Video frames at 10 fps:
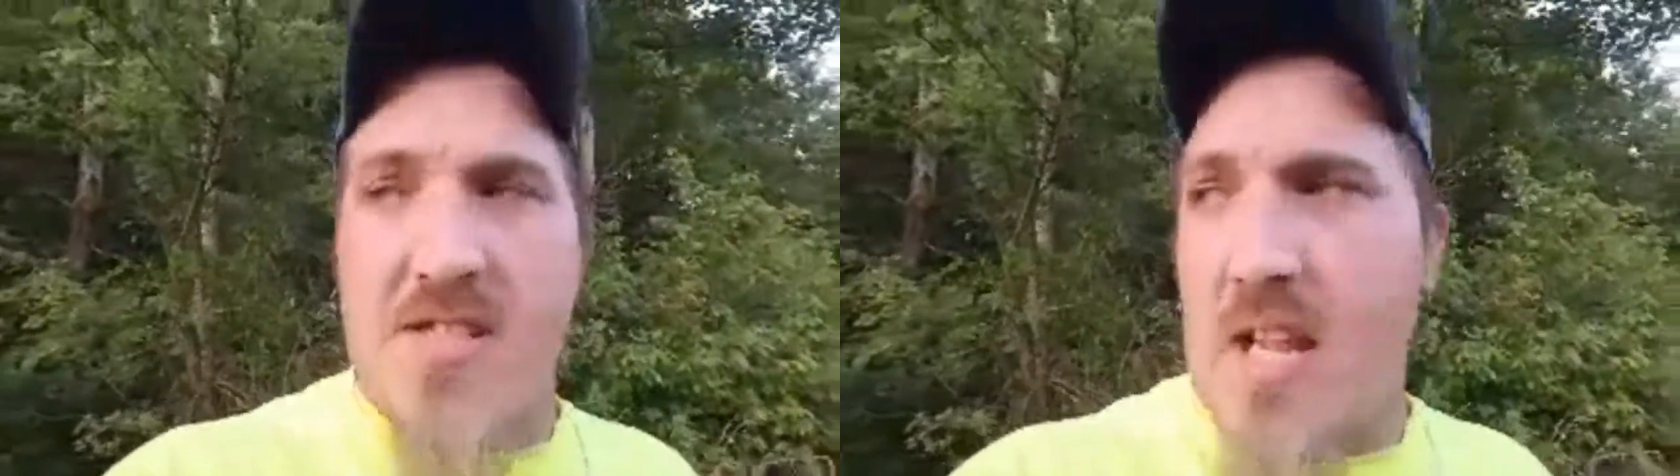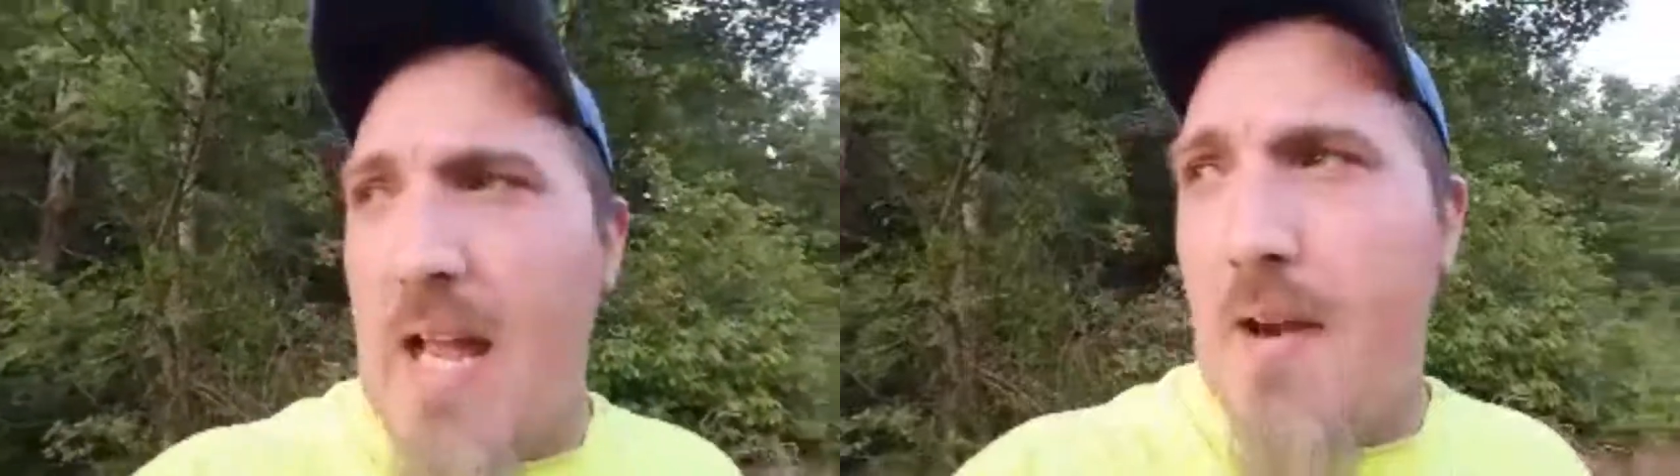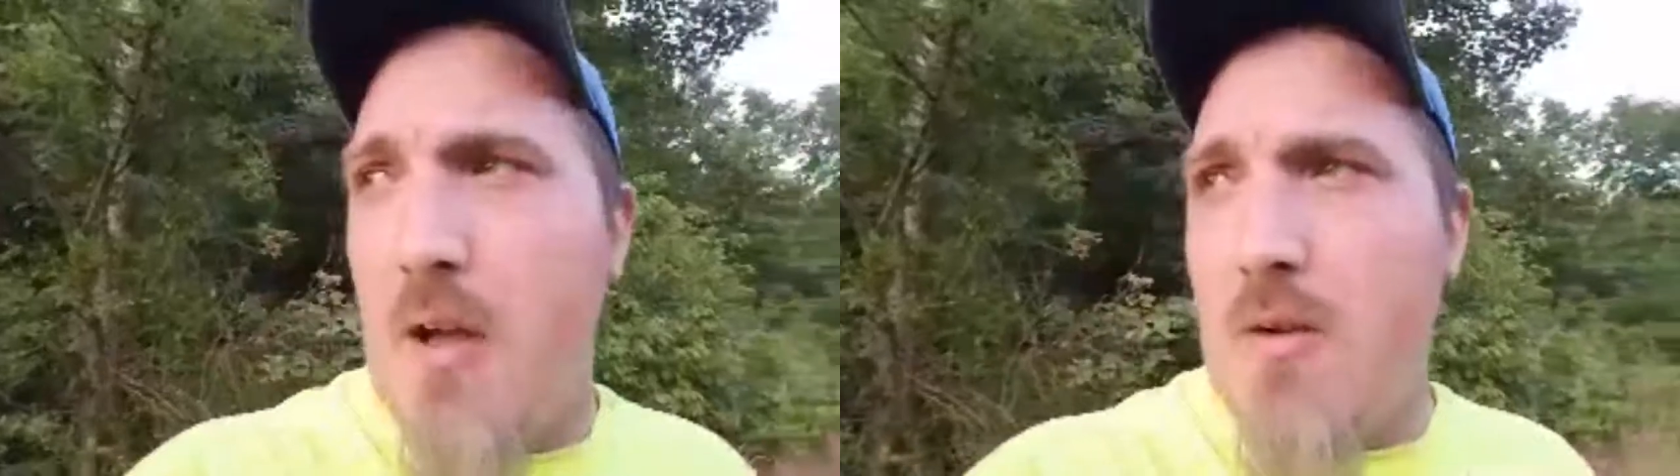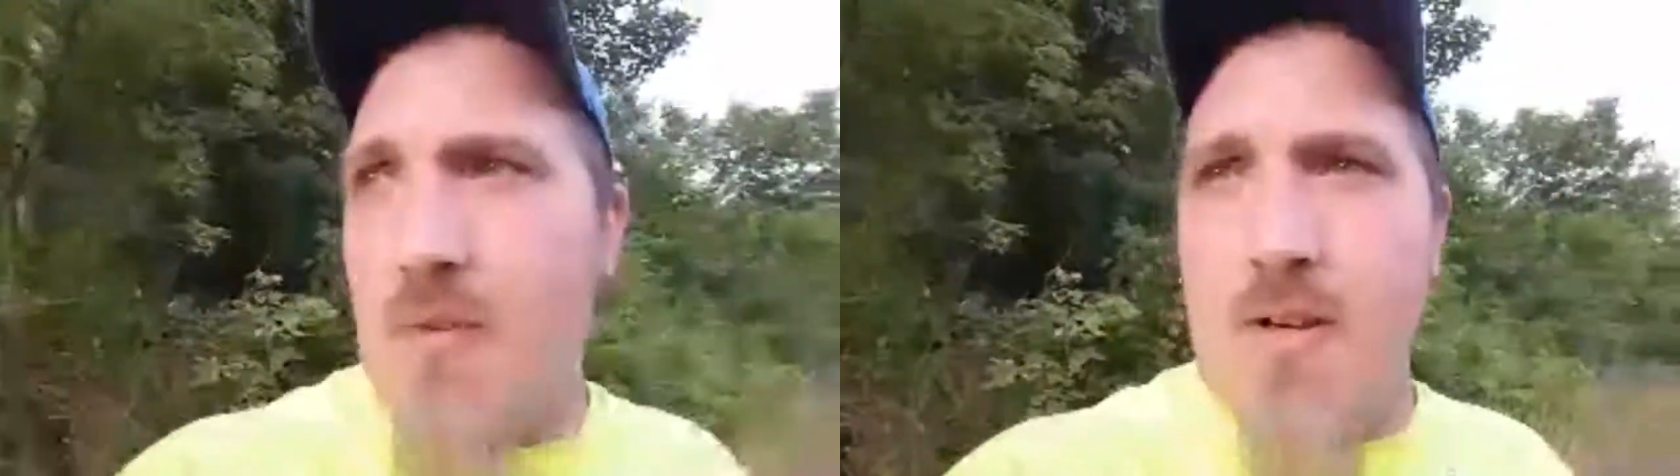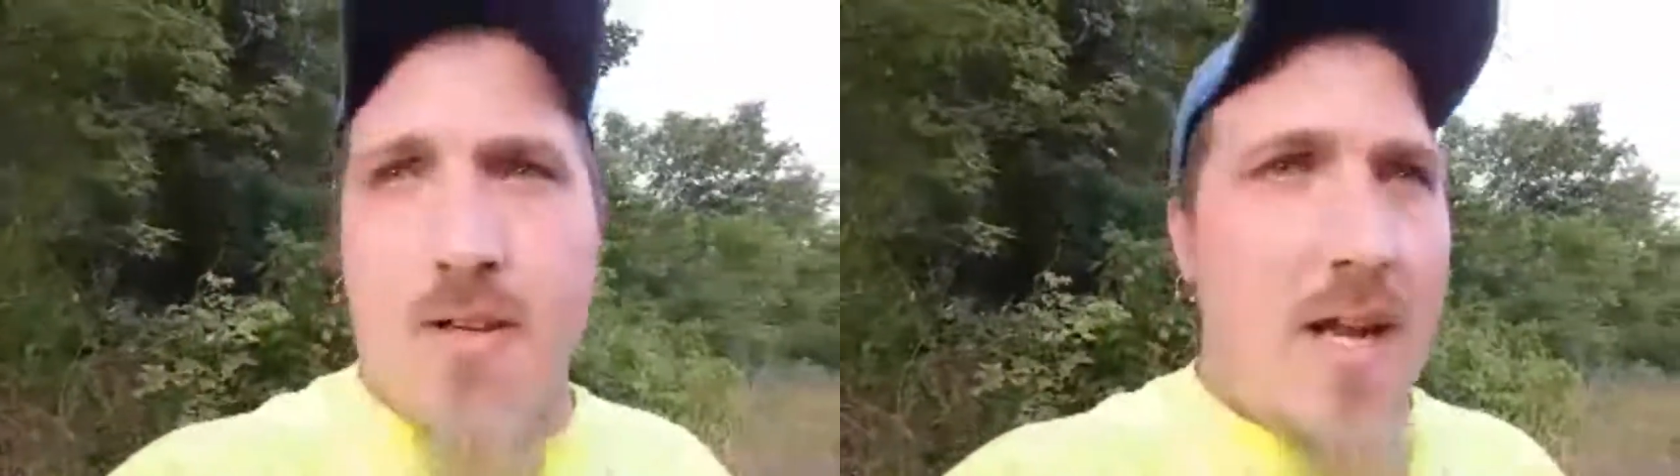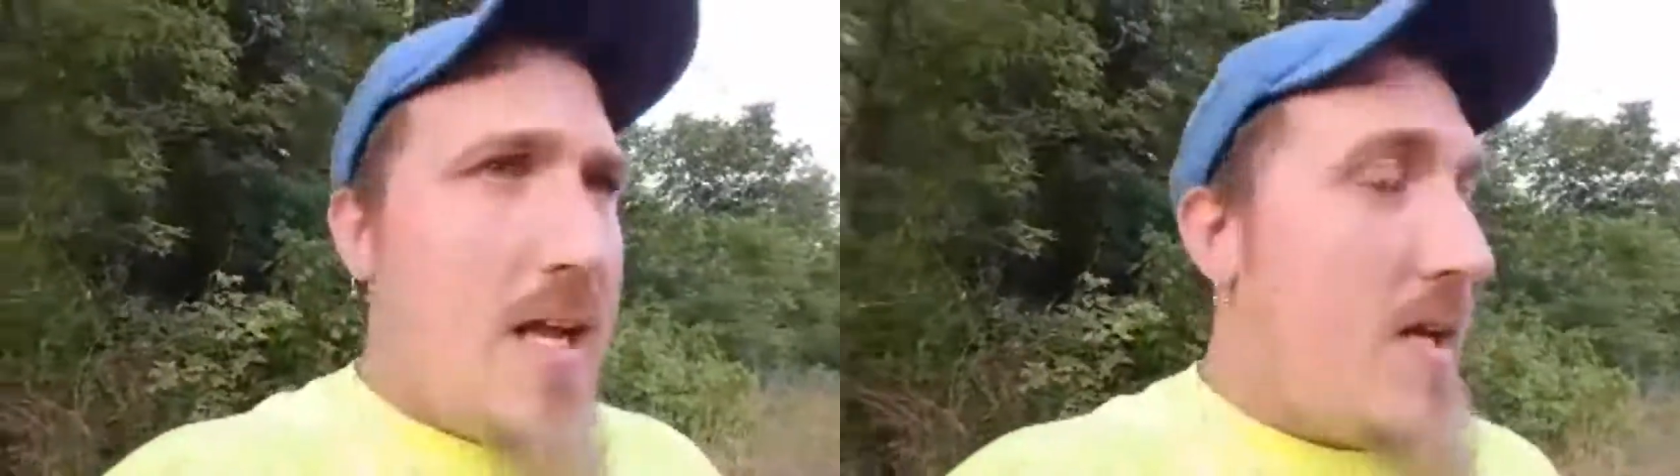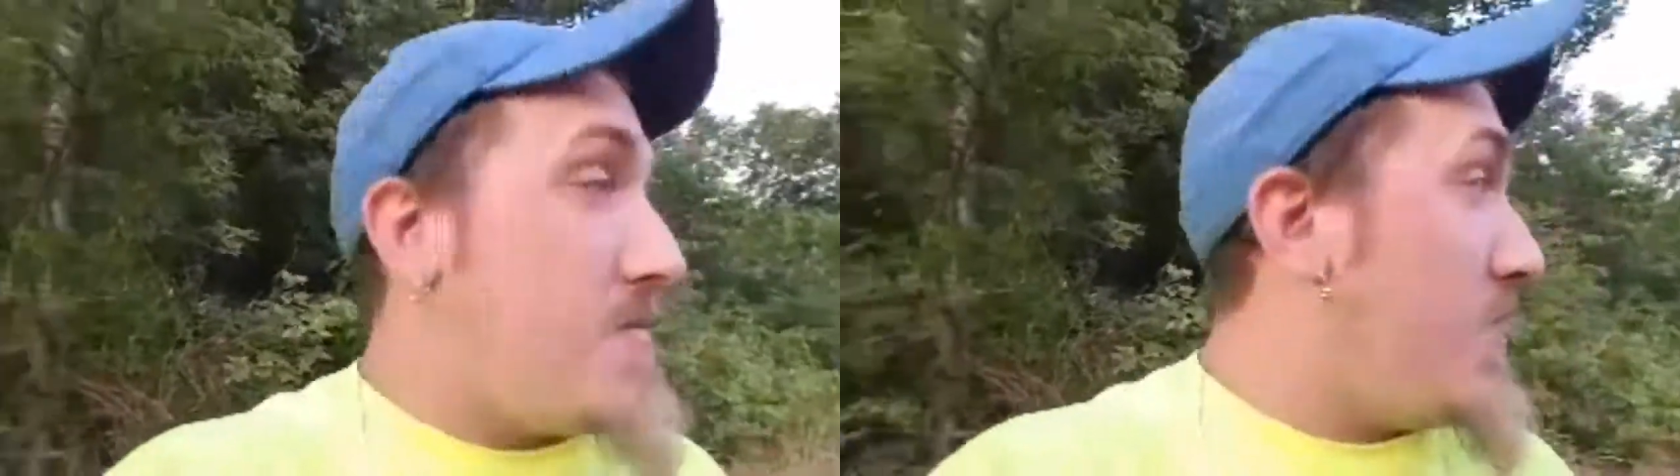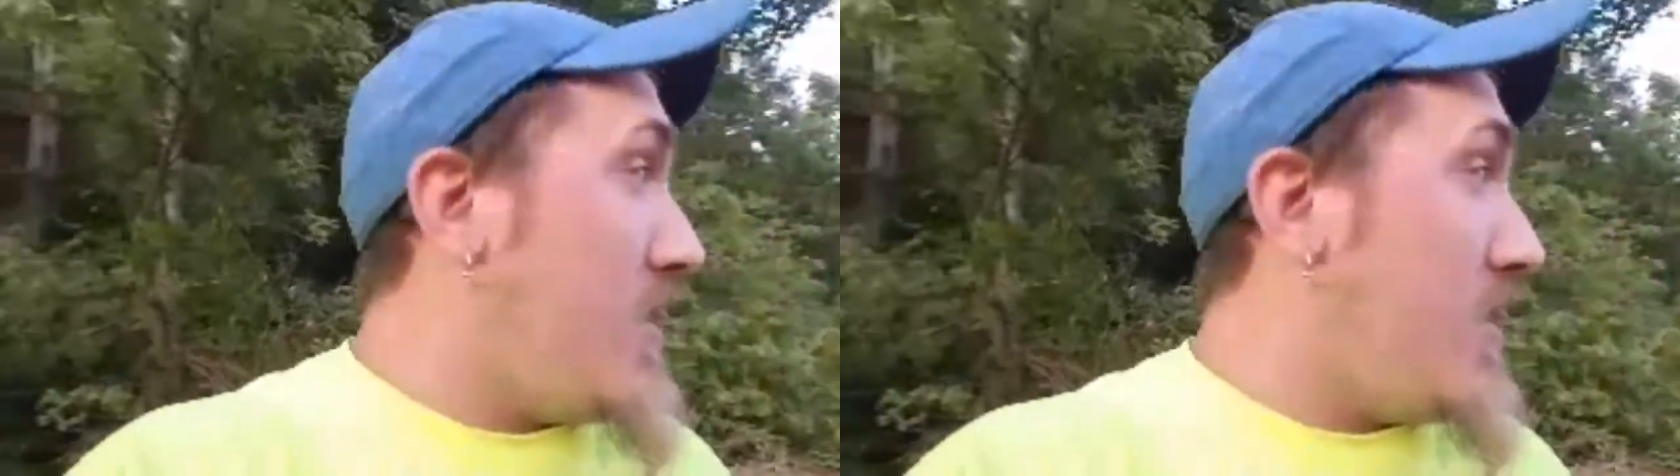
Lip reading: to sign off here, guys,